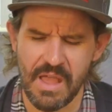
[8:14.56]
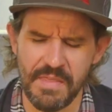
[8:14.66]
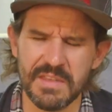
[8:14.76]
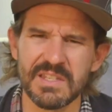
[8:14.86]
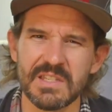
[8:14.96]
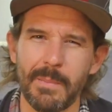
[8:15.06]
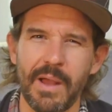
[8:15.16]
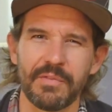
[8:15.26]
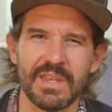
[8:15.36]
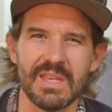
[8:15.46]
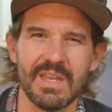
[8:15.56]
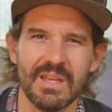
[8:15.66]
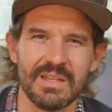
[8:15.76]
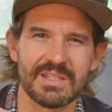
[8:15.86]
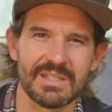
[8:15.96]
And this is about
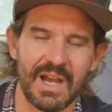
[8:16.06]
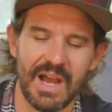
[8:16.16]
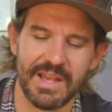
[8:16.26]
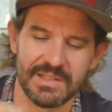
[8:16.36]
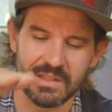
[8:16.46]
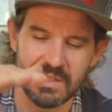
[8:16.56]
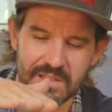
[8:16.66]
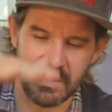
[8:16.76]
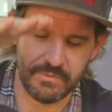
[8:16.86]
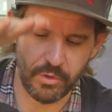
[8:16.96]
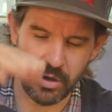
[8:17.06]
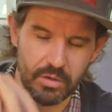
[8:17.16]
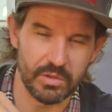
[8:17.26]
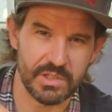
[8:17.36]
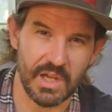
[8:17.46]
the size, at least the
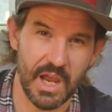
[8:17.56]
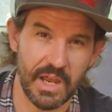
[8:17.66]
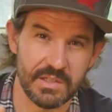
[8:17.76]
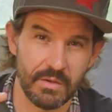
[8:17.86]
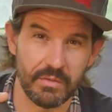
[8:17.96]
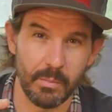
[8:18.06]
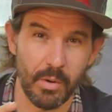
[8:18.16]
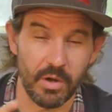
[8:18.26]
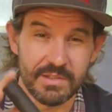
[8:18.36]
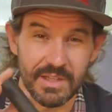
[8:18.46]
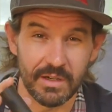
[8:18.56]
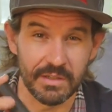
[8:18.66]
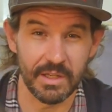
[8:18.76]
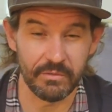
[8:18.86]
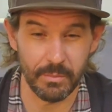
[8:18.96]
vertical size of the parts that I'll
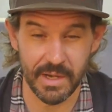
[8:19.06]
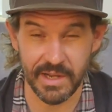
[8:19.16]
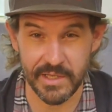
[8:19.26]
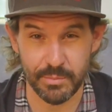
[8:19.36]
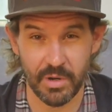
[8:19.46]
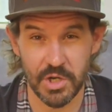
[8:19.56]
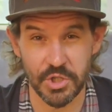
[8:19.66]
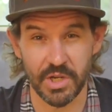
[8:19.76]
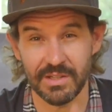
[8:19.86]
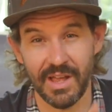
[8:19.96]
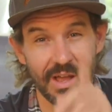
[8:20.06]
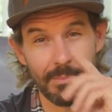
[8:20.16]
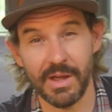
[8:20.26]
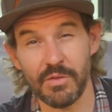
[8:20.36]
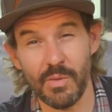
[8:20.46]
need for my next project. Uh,
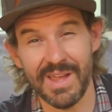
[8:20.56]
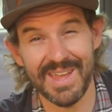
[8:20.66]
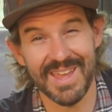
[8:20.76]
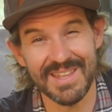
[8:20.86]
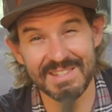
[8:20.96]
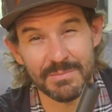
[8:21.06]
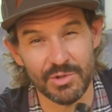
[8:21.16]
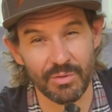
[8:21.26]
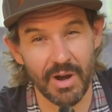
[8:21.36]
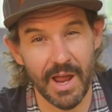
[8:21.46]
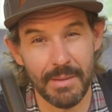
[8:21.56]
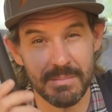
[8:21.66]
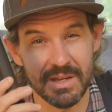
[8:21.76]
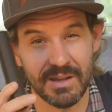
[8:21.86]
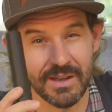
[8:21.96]
by the way, hit subscribe
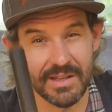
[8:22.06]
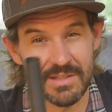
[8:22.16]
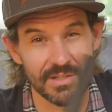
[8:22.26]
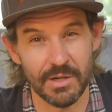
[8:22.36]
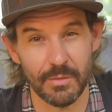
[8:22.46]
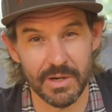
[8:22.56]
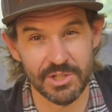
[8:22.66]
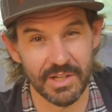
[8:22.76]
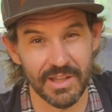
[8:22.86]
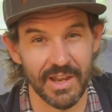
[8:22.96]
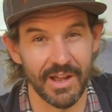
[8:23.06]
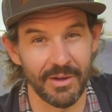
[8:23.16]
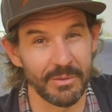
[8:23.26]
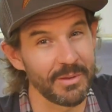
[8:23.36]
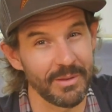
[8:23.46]
because you're gonna wanna check that
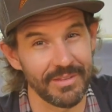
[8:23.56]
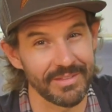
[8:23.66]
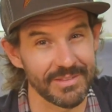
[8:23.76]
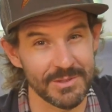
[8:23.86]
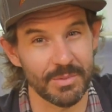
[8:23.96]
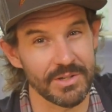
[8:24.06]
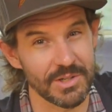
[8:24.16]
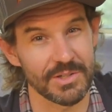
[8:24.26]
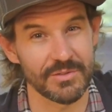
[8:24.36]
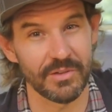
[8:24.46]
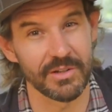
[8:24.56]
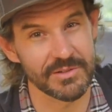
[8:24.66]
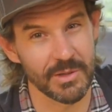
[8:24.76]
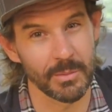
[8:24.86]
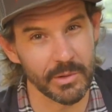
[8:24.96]
out. This project is fun,
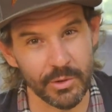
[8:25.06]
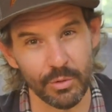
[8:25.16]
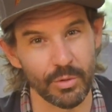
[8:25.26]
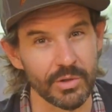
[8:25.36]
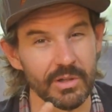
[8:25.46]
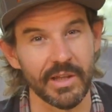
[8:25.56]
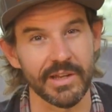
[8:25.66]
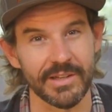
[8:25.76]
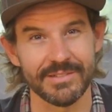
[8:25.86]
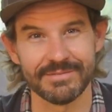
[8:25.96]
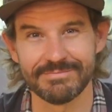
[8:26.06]
it's gonna be really cool, you'll like it.